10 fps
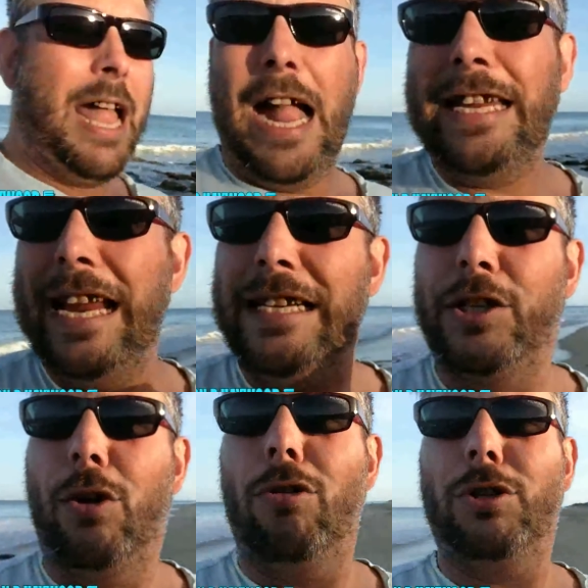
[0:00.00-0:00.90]
and you need to
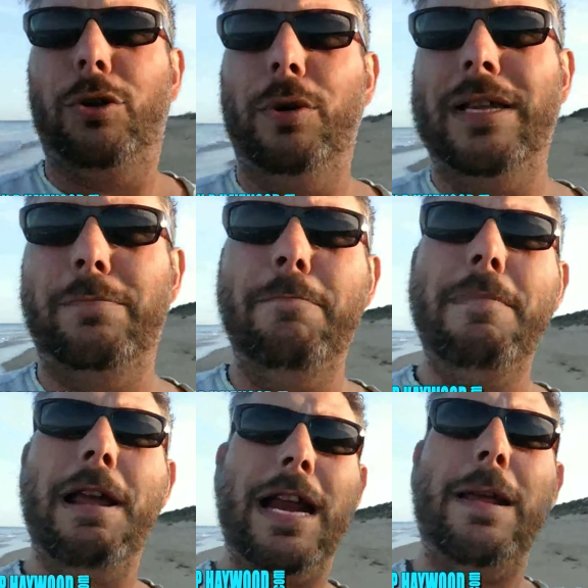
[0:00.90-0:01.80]
talk to as
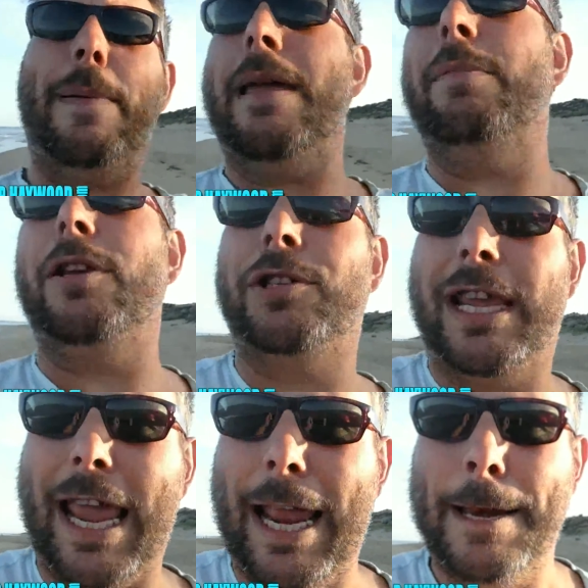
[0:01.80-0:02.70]
many people as you
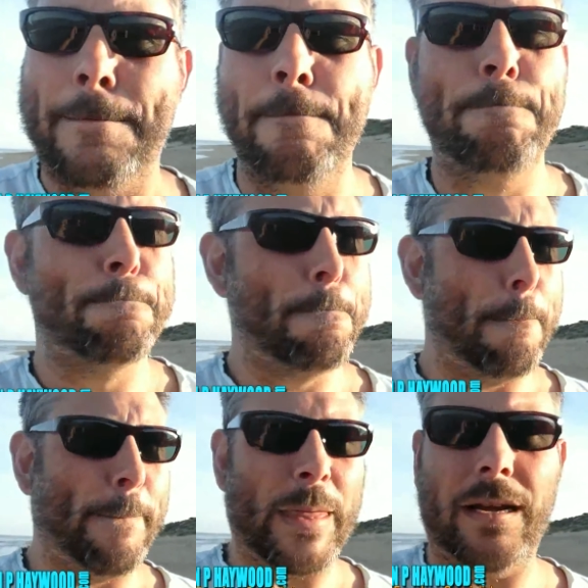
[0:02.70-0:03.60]
can,
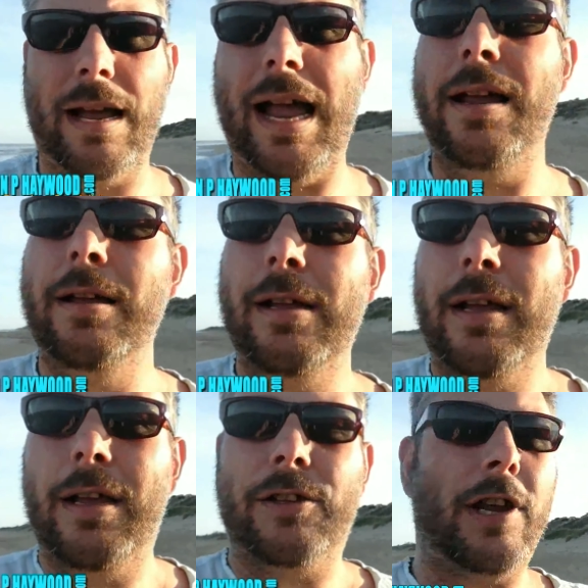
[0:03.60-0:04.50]
okay?
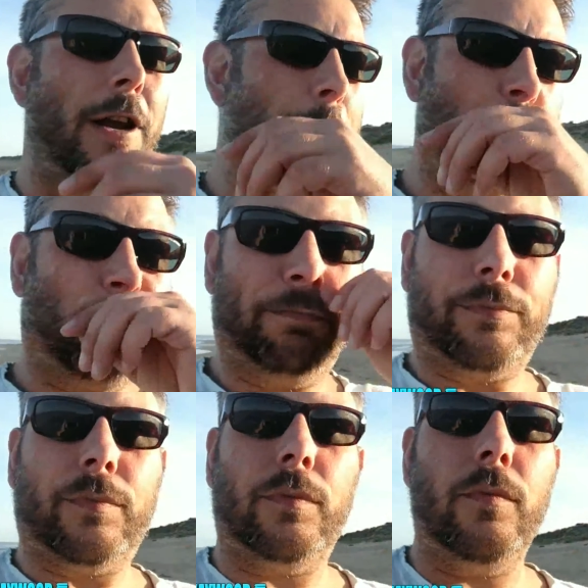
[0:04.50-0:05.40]
So
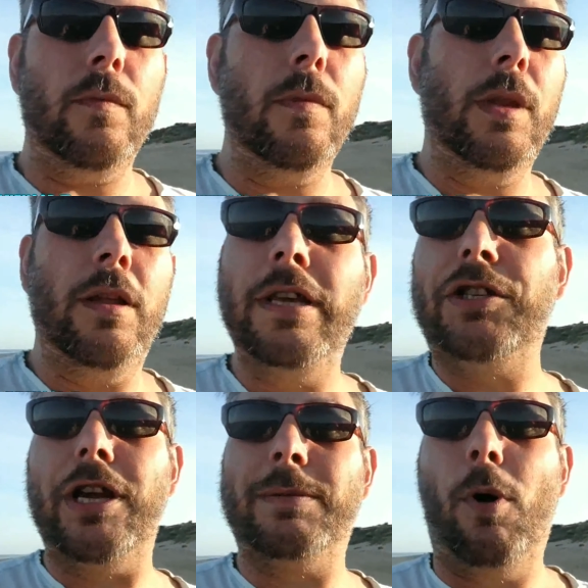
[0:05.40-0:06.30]

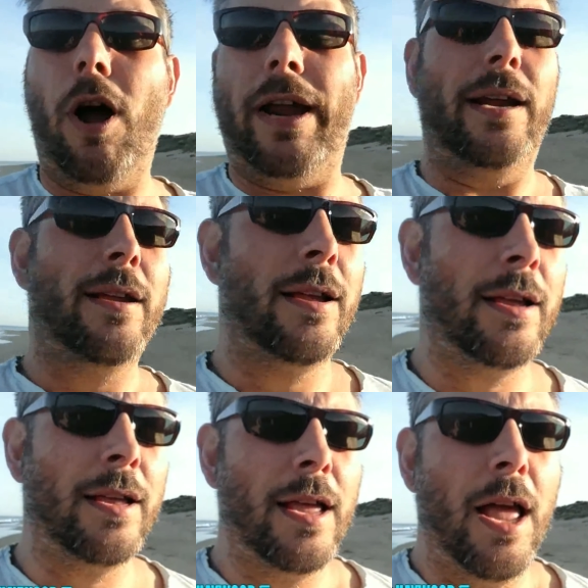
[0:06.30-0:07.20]
this year's like
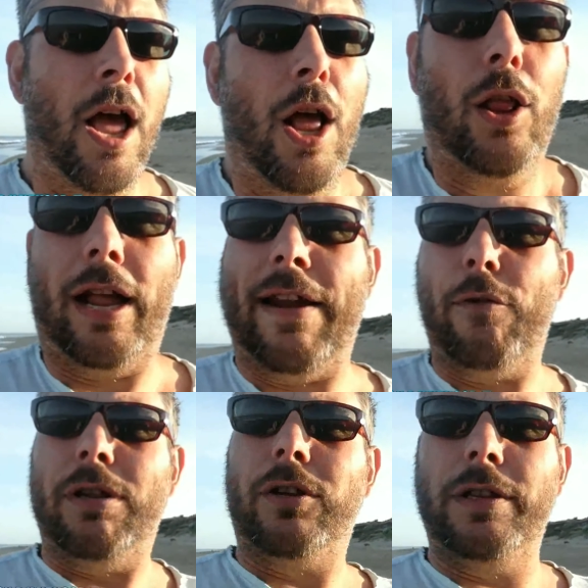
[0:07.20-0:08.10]

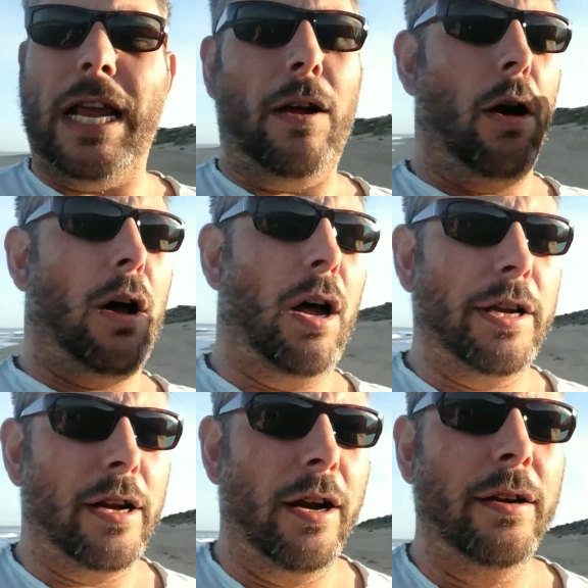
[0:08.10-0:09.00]
everyone's on there,
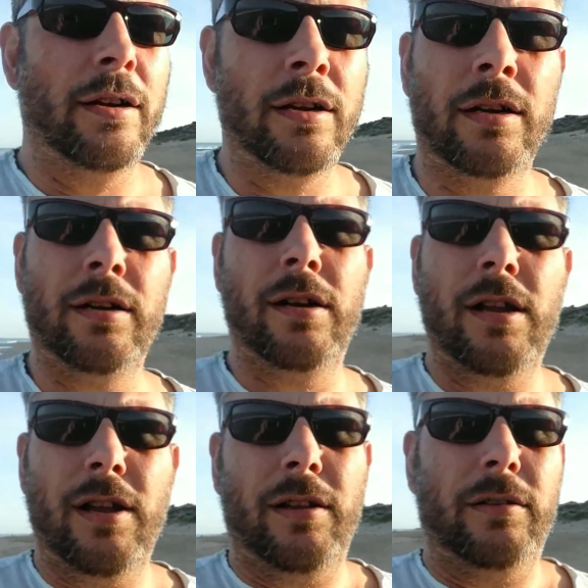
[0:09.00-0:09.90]

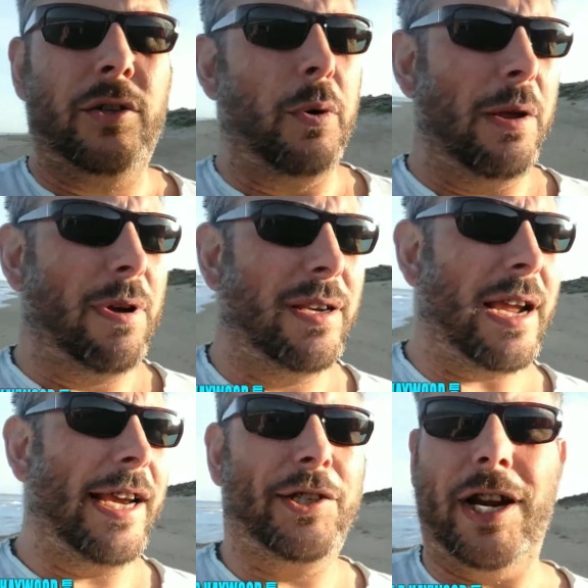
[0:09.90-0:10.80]

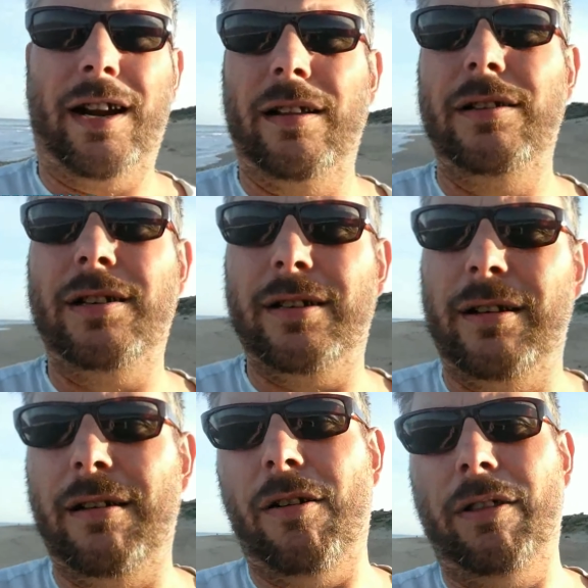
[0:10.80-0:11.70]
21-day challenge
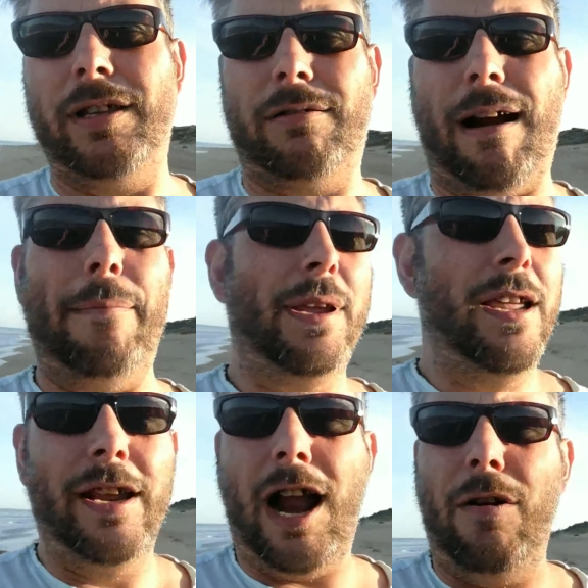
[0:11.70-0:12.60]
and all this crap.
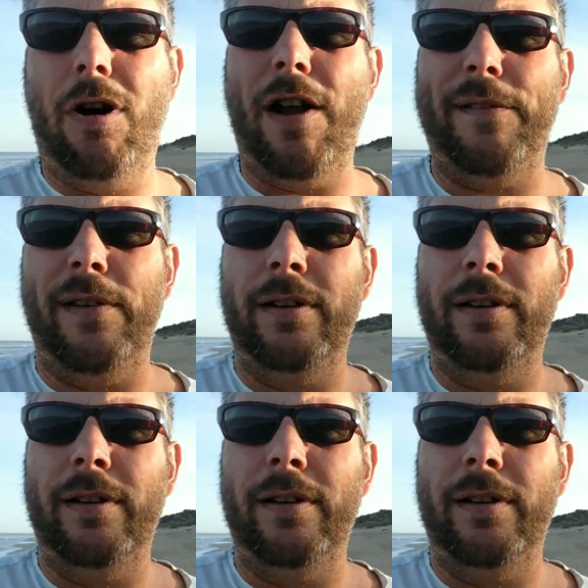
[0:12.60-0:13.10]
You know what?